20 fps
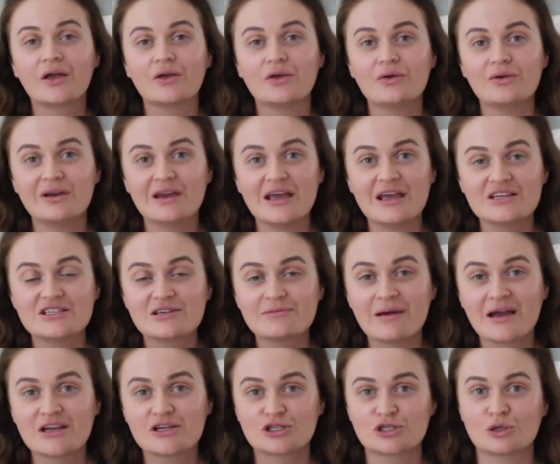you need to
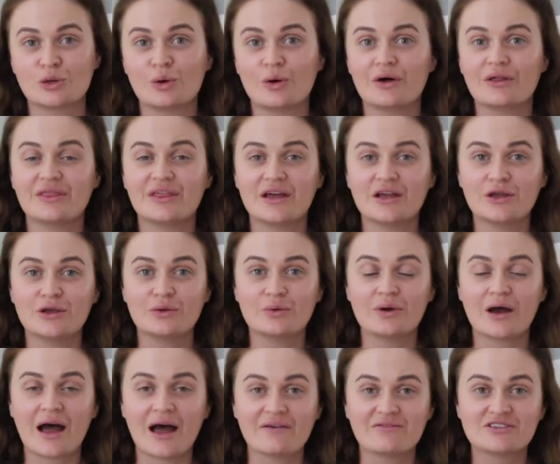make sure that you
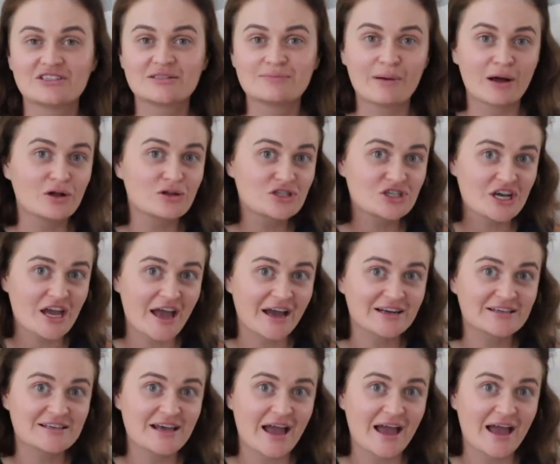have spell checked